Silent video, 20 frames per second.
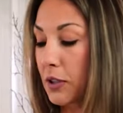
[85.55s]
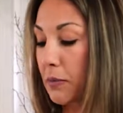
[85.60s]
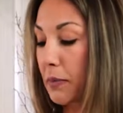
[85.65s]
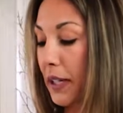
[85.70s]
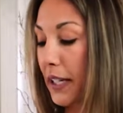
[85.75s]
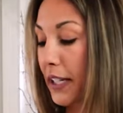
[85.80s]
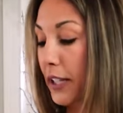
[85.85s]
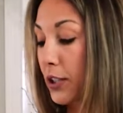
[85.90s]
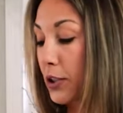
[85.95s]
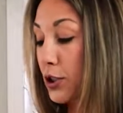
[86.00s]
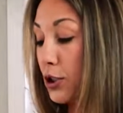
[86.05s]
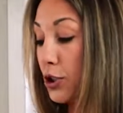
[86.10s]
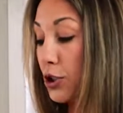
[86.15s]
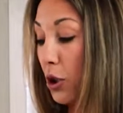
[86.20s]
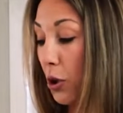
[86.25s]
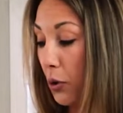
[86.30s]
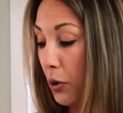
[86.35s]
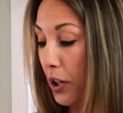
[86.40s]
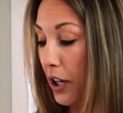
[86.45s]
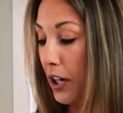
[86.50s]
to baking
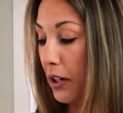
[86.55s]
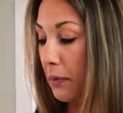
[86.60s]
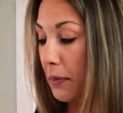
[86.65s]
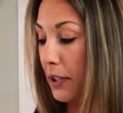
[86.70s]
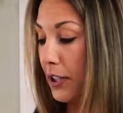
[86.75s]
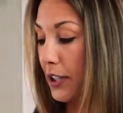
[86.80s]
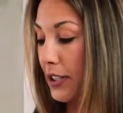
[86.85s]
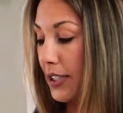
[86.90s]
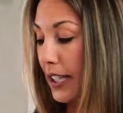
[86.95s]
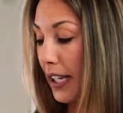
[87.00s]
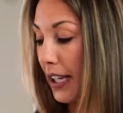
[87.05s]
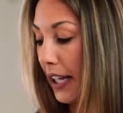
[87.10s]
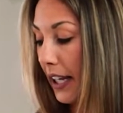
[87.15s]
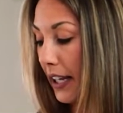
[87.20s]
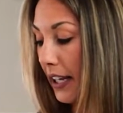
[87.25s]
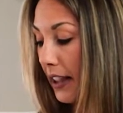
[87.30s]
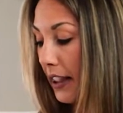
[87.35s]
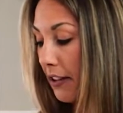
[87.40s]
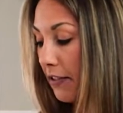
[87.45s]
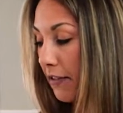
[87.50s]
soda because I
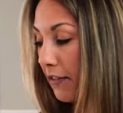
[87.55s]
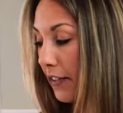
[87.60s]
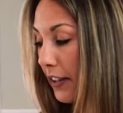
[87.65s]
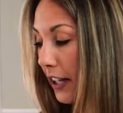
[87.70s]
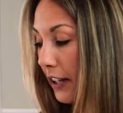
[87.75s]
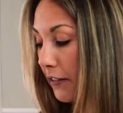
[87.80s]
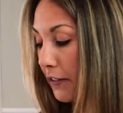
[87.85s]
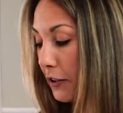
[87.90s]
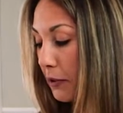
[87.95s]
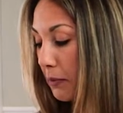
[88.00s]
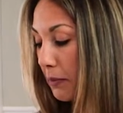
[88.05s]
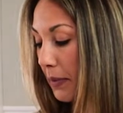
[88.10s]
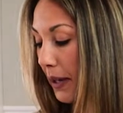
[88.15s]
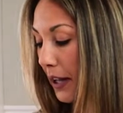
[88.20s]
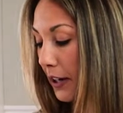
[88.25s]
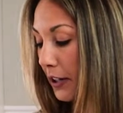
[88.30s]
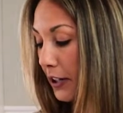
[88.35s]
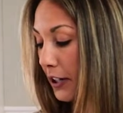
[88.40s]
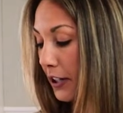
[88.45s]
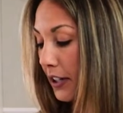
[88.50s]
like the flavor
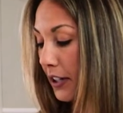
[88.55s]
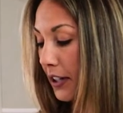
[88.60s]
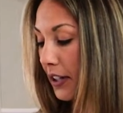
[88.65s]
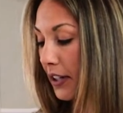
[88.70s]
better.